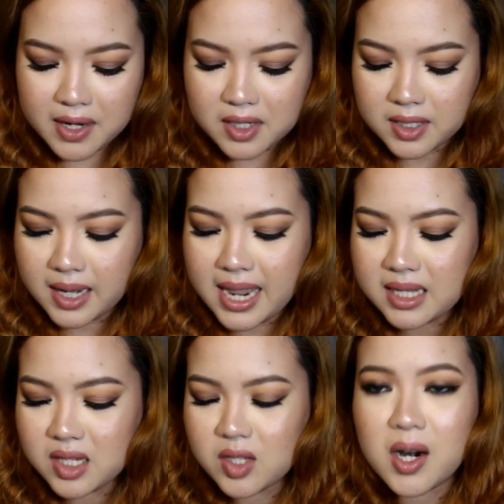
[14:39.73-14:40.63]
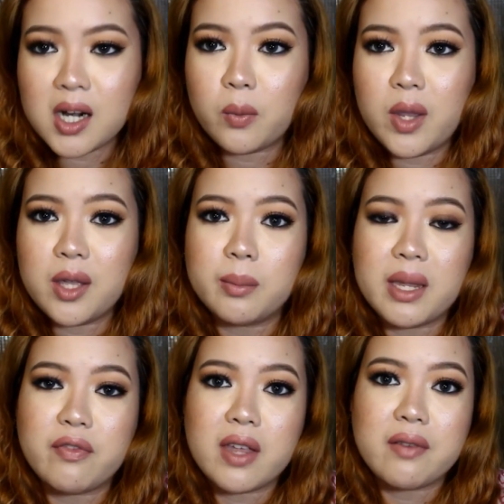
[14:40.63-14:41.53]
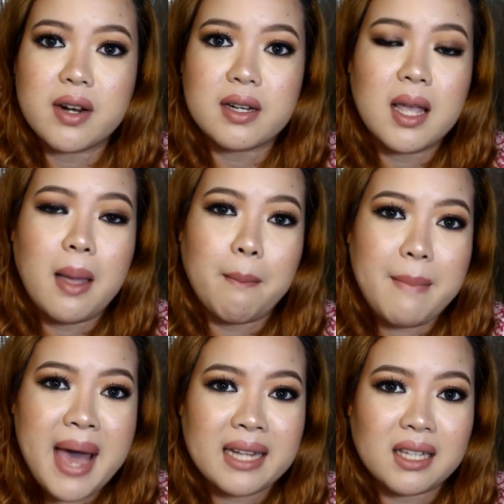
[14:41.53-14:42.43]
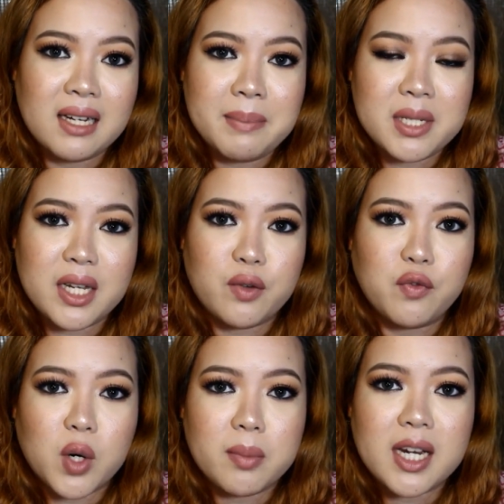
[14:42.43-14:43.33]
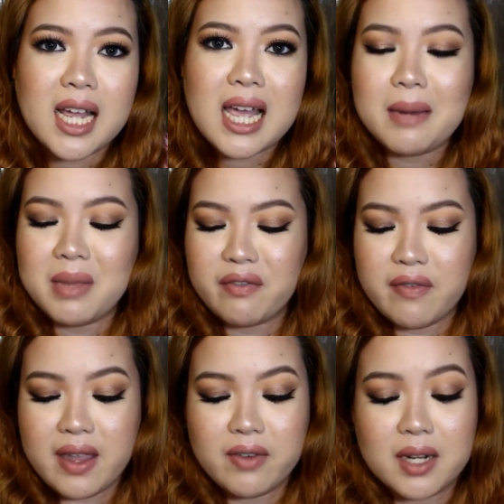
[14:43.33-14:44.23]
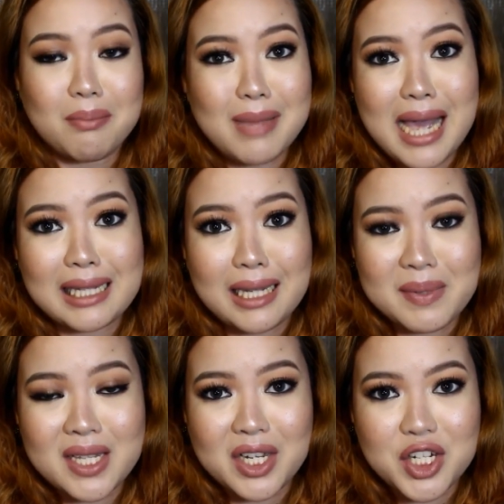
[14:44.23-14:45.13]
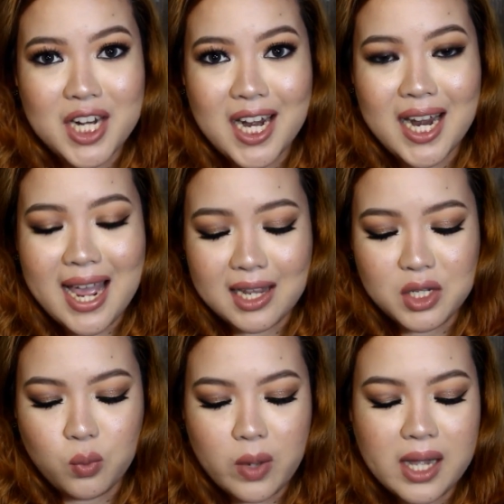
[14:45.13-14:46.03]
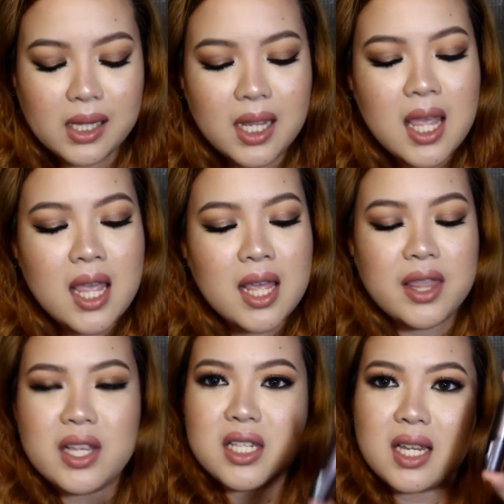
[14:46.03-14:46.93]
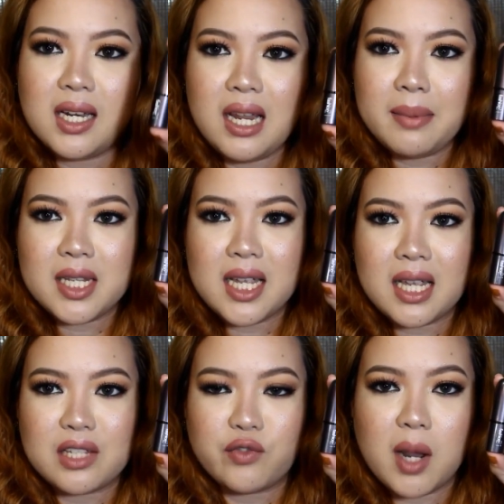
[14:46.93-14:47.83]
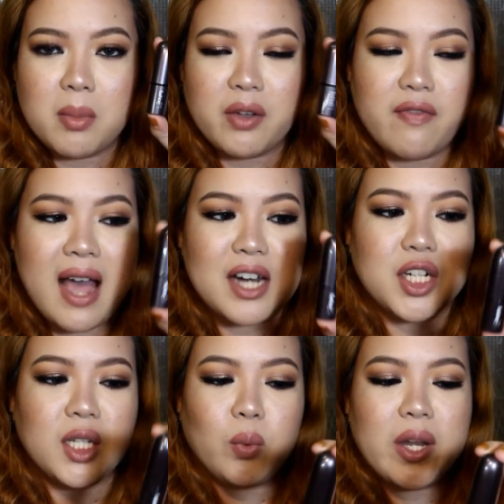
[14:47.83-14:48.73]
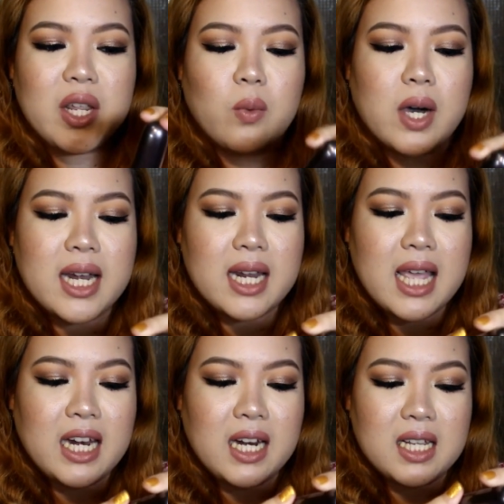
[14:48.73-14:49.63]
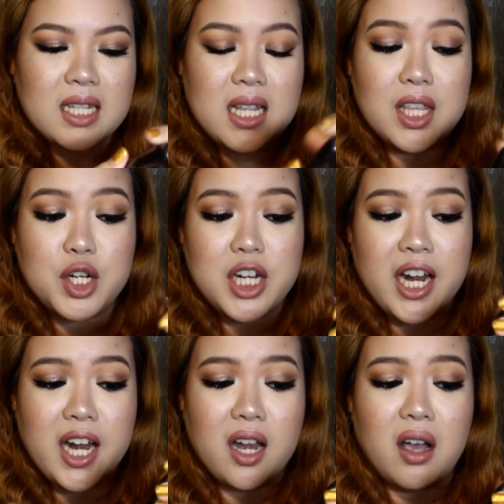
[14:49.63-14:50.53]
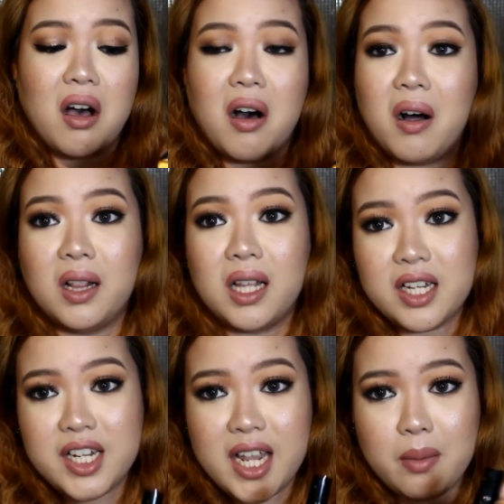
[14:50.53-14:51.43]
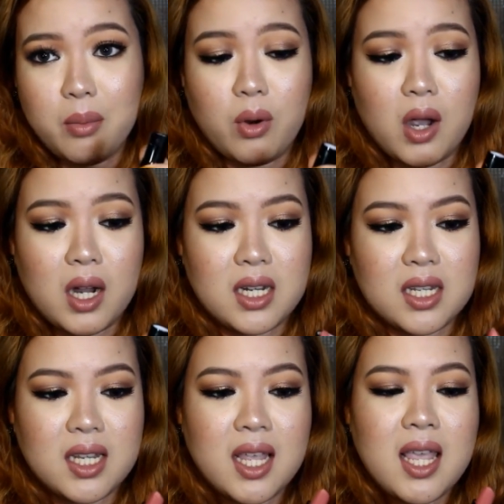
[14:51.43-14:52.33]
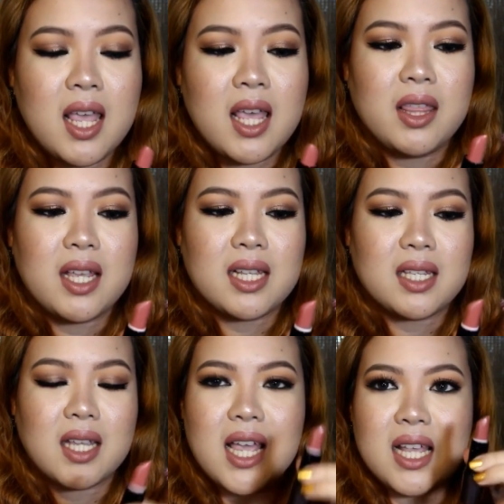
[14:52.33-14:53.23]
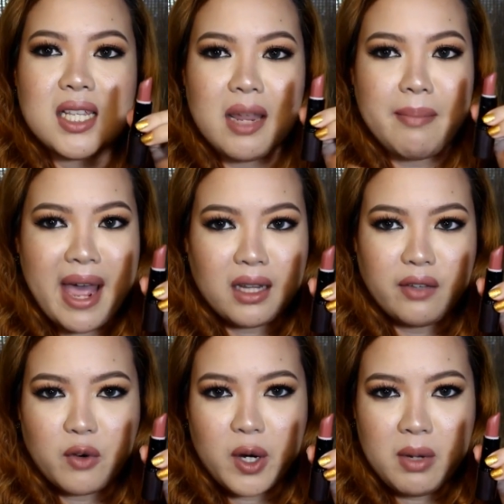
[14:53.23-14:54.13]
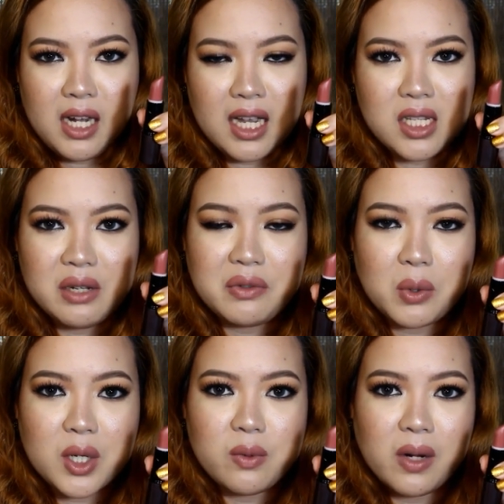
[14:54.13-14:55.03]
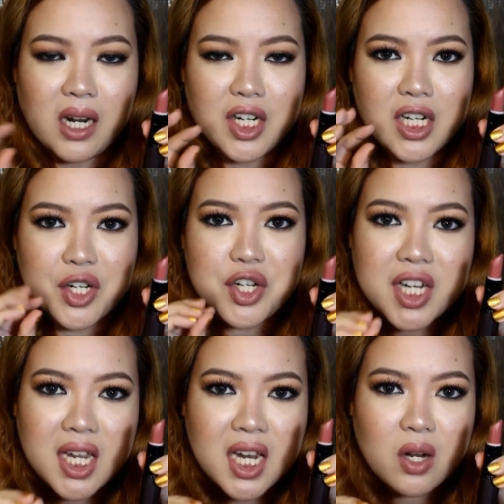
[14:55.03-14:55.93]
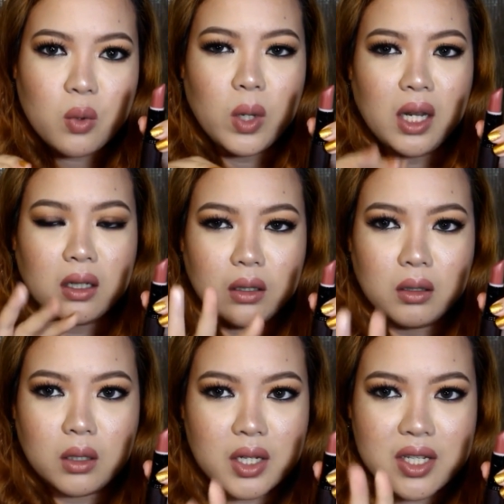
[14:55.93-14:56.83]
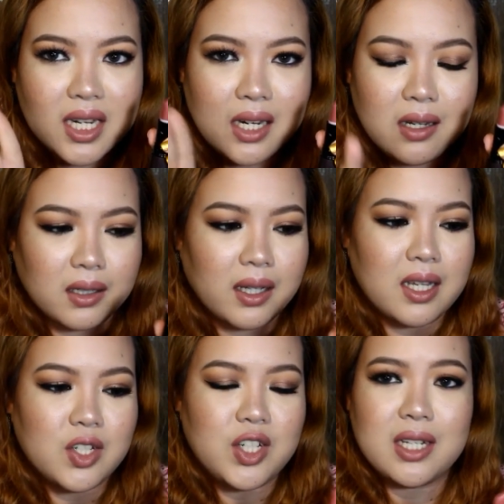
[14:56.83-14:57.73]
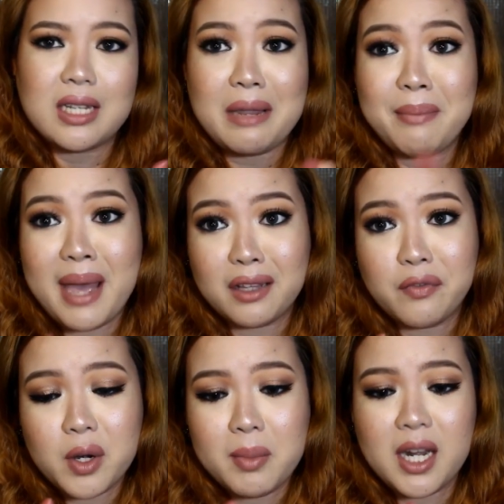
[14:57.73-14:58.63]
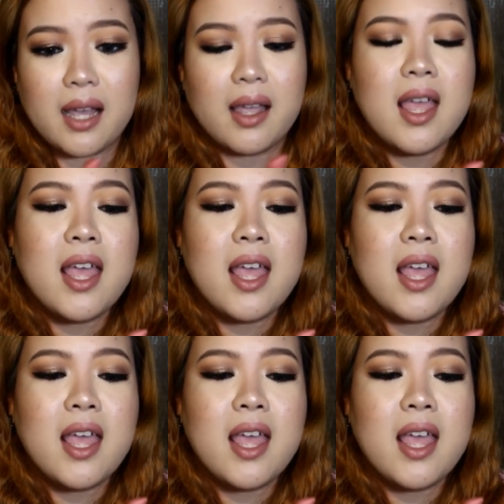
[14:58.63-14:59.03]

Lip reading: First, let's start with my favorite matte lipstick formula and my favorite matte lipstick shade as well. This lipstick is from Fashion 21 and it is in the shade All Day Bronze. This is a matte formula, so of course, wala siyang sheen, walang glossy look. It's just a matte formula.